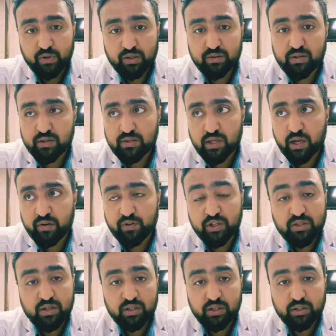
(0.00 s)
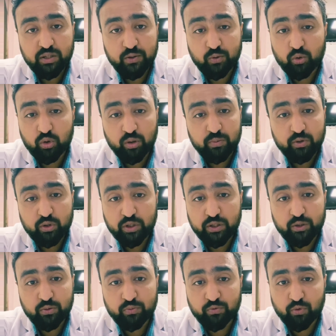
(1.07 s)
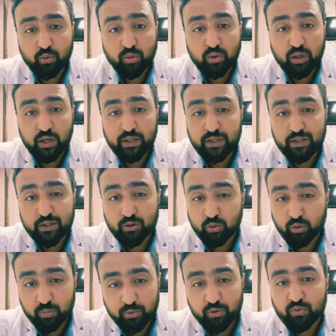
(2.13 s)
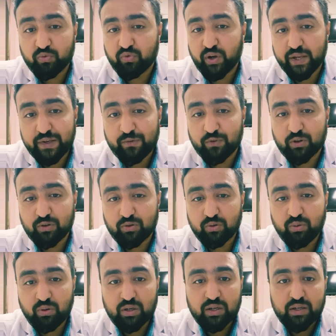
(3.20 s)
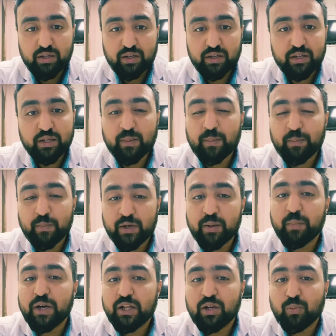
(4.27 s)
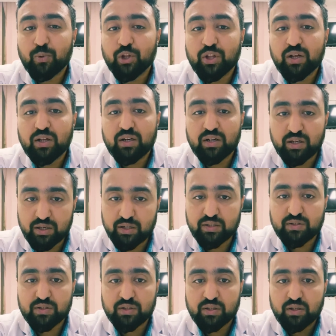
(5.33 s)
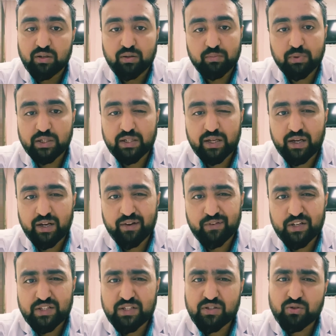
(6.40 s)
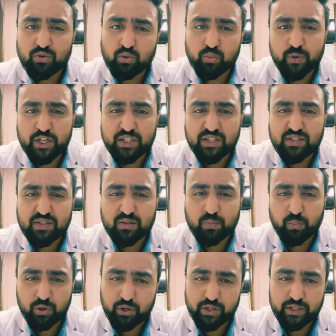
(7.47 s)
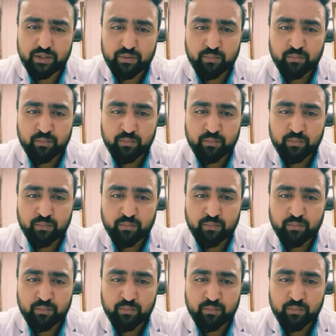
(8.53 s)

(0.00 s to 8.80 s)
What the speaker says: So that's average, and it can go up to 3 to 4, and it can go up to 5 also, depending upon the list. But the average is 2 patients per day.